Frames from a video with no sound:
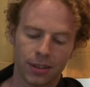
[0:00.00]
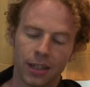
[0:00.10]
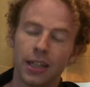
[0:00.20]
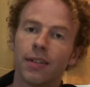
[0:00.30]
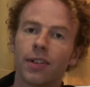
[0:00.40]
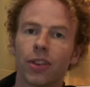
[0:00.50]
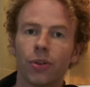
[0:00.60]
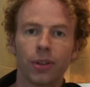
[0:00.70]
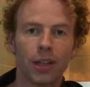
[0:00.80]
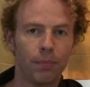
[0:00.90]
He never
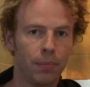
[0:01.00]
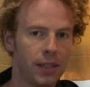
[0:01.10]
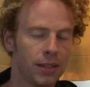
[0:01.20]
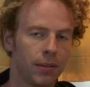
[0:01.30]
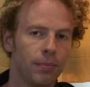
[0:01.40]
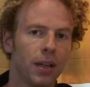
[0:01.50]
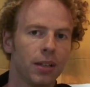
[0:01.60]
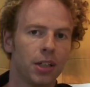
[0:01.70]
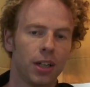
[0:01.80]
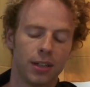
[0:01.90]
thought there'd be so
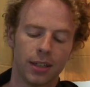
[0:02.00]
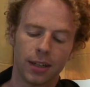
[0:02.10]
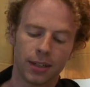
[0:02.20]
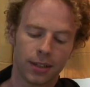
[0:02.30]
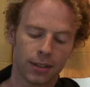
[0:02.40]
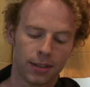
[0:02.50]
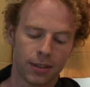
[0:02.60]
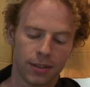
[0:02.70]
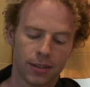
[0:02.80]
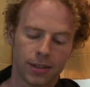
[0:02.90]
much undone,
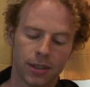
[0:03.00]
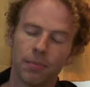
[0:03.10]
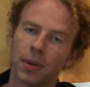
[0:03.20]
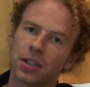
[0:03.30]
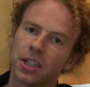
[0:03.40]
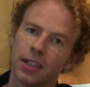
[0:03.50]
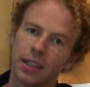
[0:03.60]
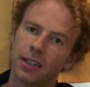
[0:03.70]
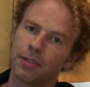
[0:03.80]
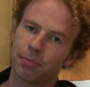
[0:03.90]
so much in
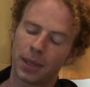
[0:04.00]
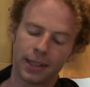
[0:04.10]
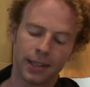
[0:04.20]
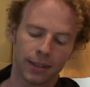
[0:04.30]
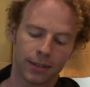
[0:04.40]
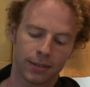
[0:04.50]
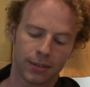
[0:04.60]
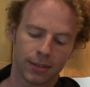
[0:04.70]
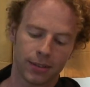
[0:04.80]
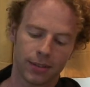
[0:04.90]
need of planing.
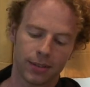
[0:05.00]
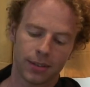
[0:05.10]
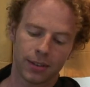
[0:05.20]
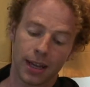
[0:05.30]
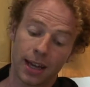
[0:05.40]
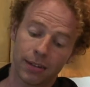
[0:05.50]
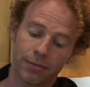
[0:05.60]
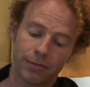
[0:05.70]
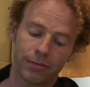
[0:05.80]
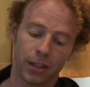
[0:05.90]
The
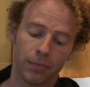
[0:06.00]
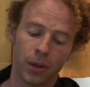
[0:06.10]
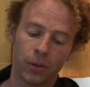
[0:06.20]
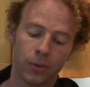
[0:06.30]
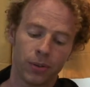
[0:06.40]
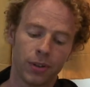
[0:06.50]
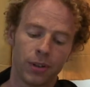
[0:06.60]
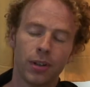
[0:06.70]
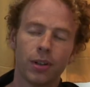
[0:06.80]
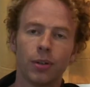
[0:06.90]
half and moan
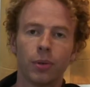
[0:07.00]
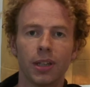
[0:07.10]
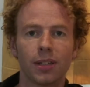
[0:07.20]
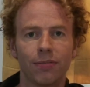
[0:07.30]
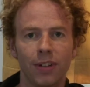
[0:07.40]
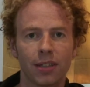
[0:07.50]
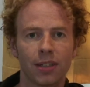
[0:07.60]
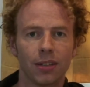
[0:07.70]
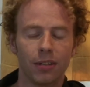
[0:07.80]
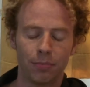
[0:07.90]
with its
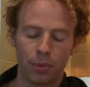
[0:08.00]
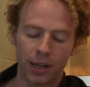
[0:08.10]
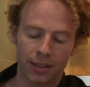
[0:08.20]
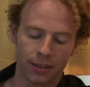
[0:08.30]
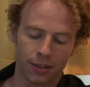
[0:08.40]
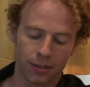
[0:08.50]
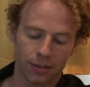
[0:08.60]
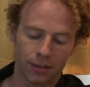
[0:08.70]
fist of bracken,